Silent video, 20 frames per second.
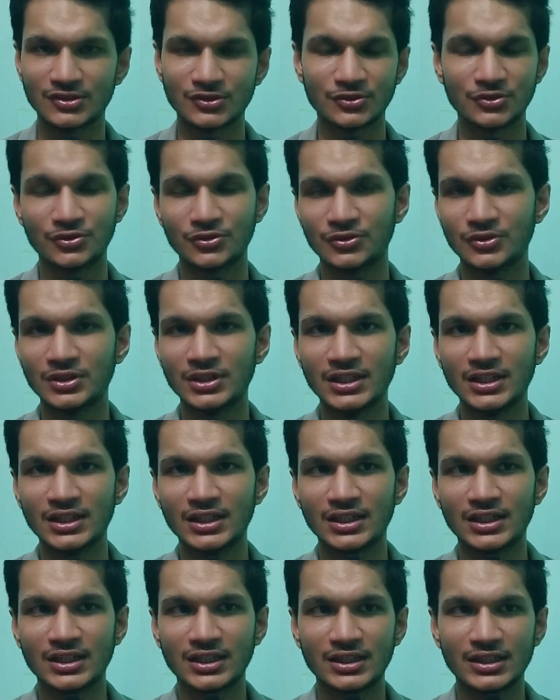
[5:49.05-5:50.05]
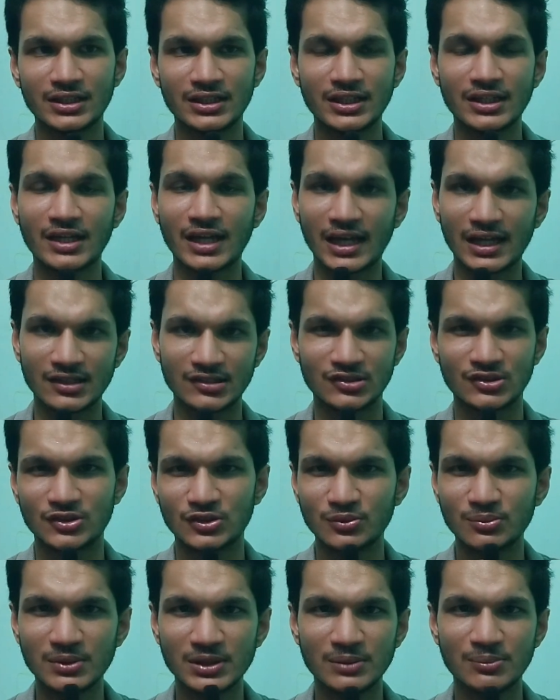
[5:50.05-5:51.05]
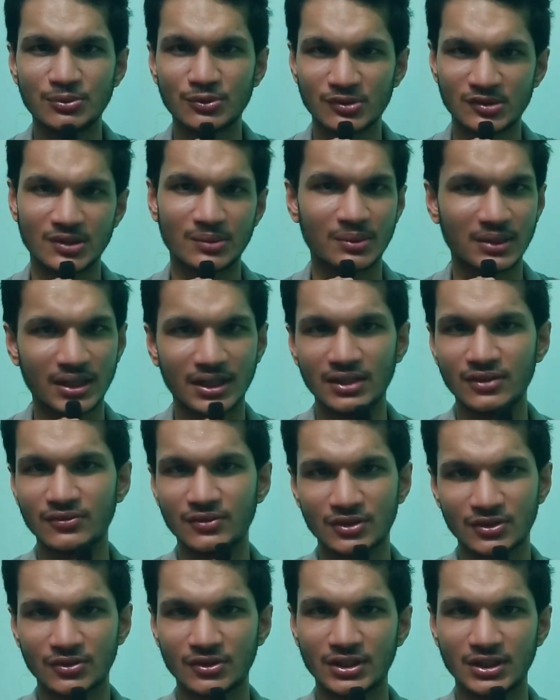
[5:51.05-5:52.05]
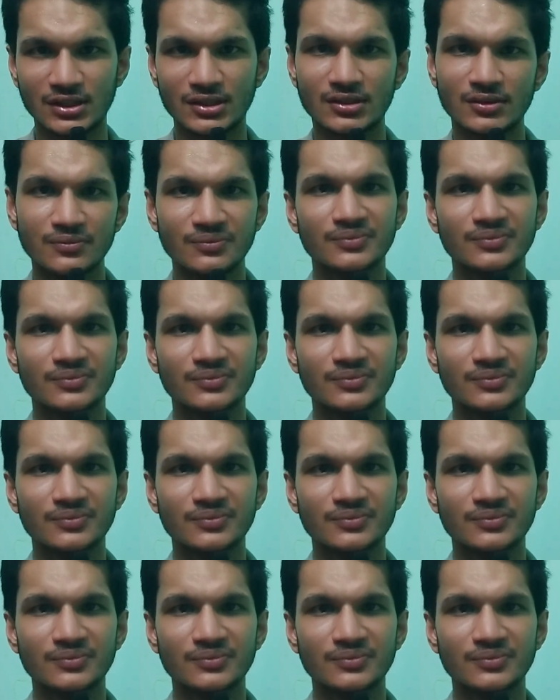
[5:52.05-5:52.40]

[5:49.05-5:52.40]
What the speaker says: So there has to be put some hard work on it.